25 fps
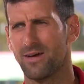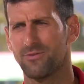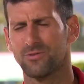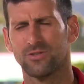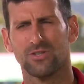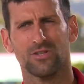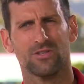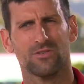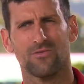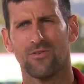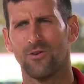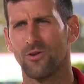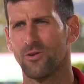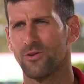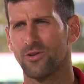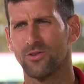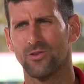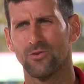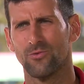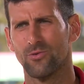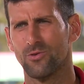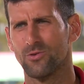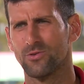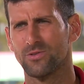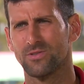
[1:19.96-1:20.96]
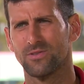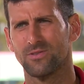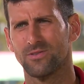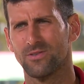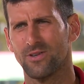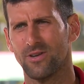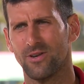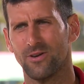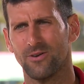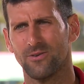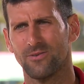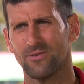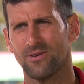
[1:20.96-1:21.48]
I was just following the rules,
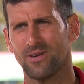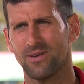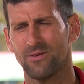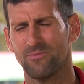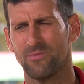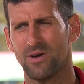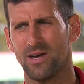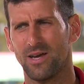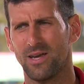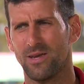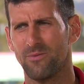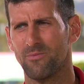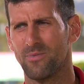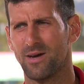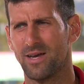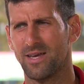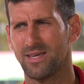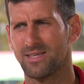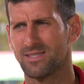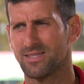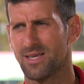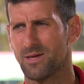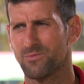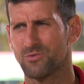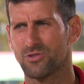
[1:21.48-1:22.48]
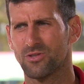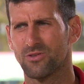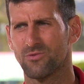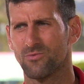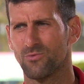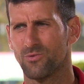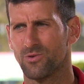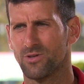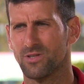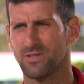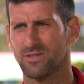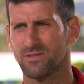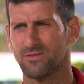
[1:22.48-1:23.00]
you know. My, my
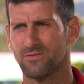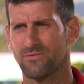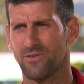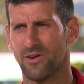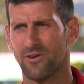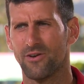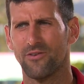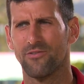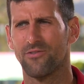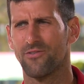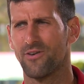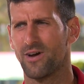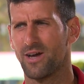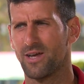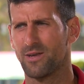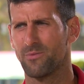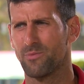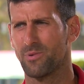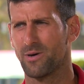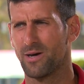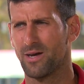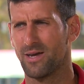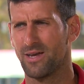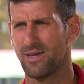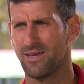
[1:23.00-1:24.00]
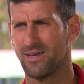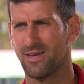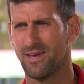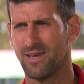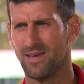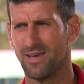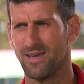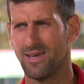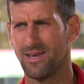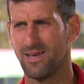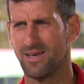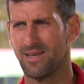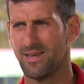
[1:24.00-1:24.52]
exemption was verified by
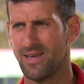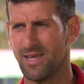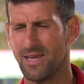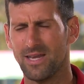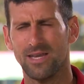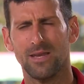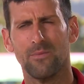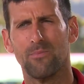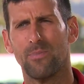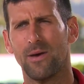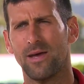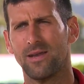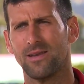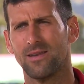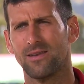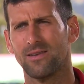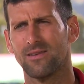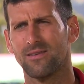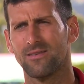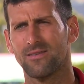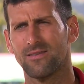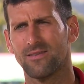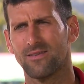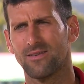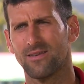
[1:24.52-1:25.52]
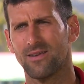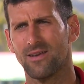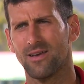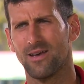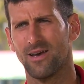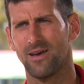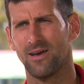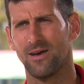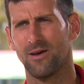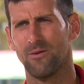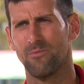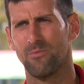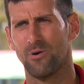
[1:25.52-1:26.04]
an independent
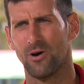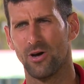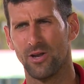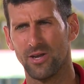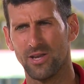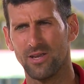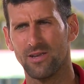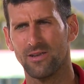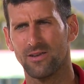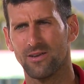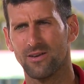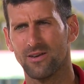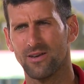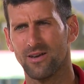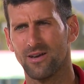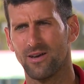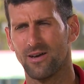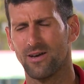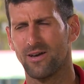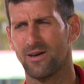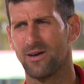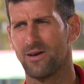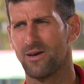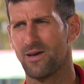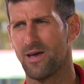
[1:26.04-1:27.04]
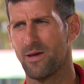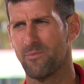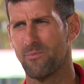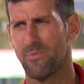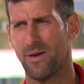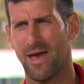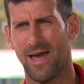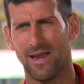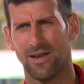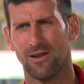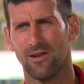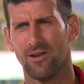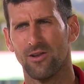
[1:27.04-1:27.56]
uh, body uh, and
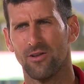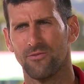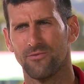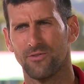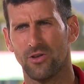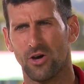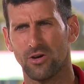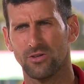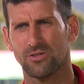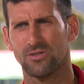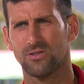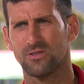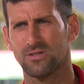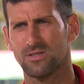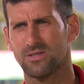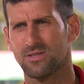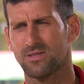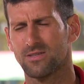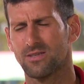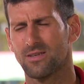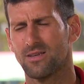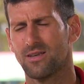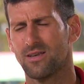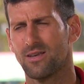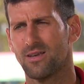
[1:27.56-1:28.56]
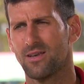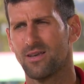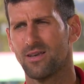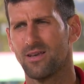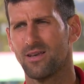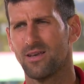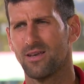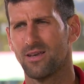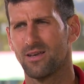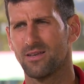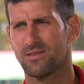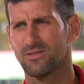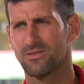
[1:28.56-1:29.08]
panel of doctors,
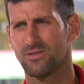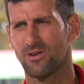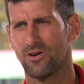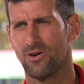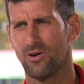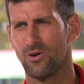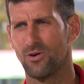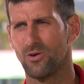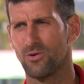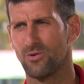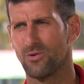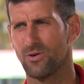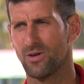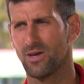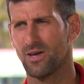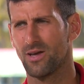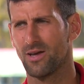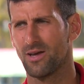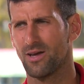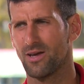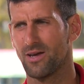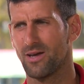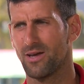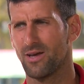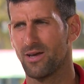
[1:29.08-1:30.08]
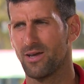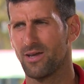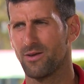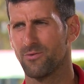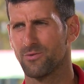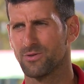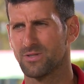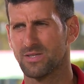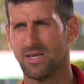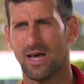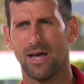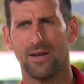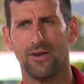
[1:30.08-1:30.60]
so uh, it
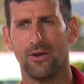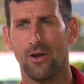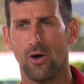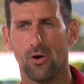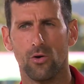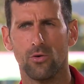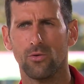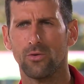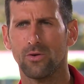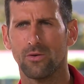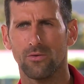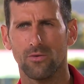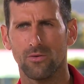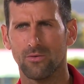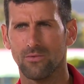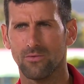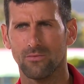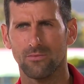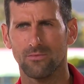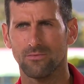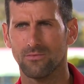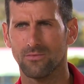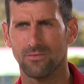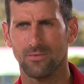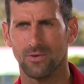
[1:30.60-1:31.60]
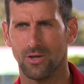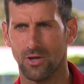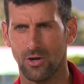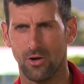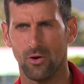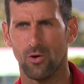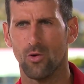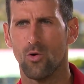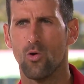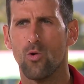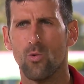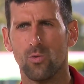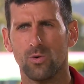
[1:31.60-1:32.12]
was unknown, you
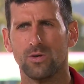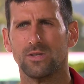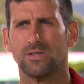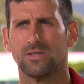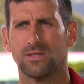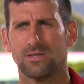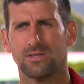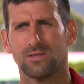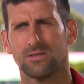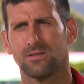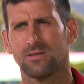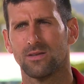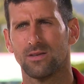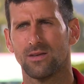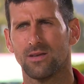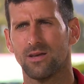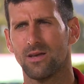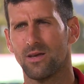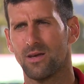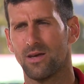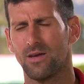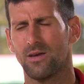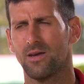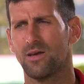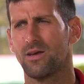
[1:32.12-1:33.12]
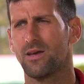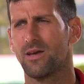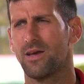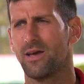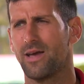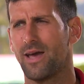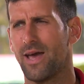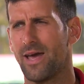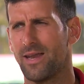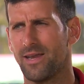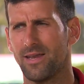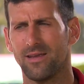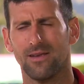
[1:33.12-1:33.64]
know, who was uh,
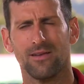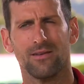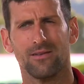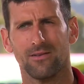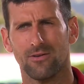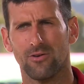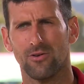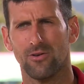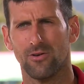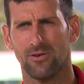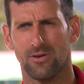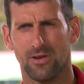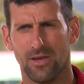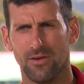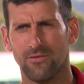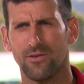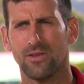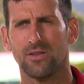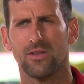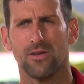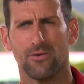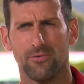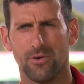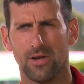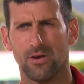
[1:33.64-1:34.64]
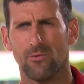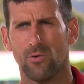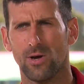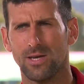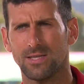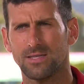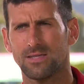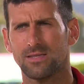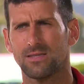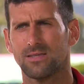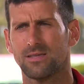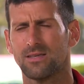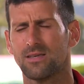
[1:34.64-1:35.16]
handing or giving the
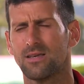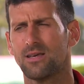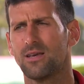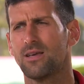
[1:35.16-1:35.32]
request,